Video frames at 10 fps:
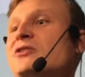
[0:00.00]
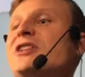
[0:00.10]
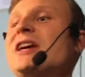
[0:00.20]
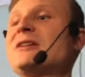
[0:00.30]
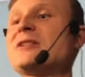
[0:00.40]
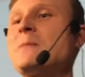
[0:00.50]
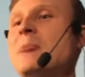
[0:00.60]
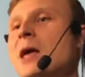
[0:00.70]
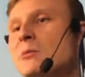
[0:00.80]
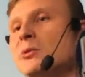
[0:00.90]
of scale.
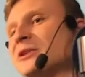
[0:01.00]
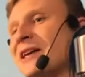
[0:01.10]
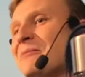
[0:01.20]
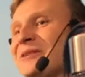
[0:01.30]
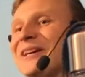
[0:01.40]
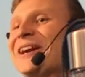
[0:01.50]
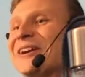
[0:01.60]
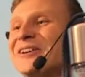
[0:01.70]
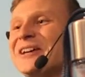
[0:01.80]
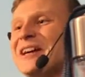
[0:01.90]
But what is happening
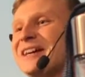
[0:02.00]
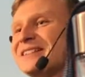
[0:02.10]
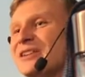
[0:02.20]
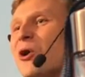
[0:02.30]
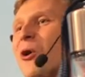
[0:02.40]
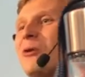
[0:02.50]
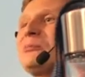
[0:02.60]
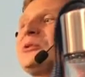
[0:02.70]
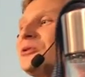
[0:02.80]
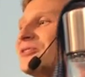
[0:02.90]
here is that all
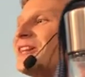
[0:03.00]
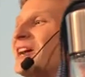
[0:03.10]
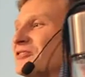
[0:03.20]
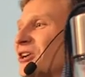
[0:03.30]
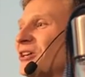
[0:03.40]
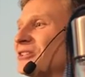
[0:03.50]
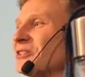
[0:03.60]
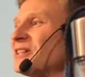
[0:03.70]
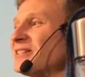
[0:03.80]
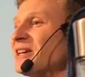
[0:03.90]
producers that I've talked to,
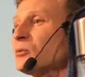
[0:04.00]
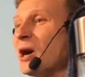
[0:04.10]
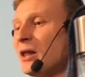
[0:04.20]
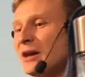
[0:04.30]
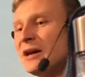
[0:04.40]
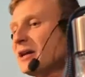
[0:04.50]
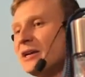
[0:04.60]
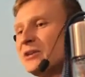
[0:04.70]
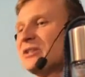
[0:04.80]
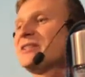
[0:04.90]
they say, well,
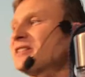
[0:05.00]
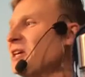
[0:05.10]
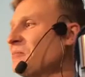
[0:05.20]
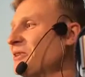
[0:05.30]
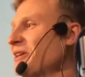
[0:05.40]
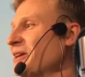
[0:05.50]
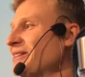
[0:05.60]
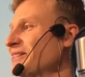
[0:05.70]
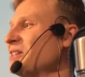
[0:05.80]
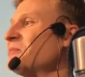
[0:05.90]
skip
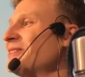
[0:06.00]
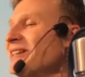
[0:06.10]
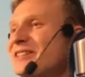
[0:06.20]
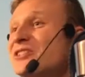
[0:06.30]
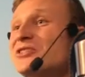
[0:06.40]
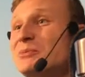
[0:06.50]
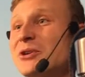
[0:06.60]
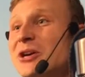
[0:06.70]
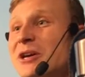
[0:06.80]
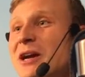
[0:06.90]
the
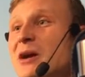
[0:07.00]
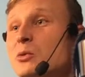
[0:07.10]
distributor.